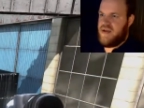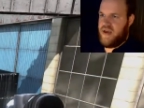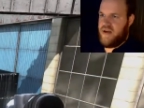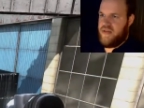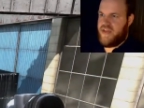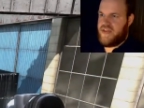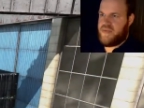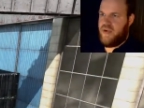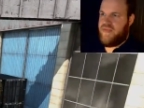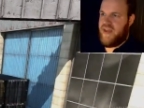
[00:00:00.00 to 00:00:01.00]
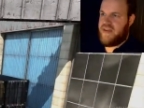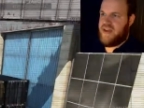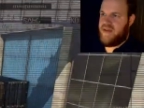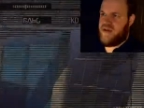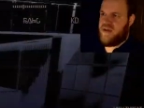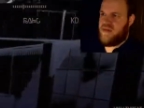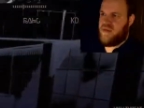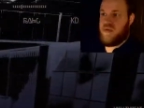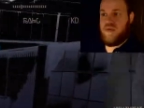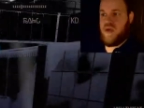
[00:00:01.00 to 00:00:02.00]
Okay, are they just both dead down there?
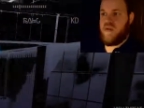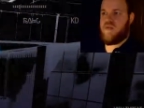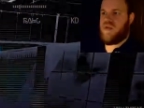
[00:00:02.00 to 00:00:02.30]
Oh, okay.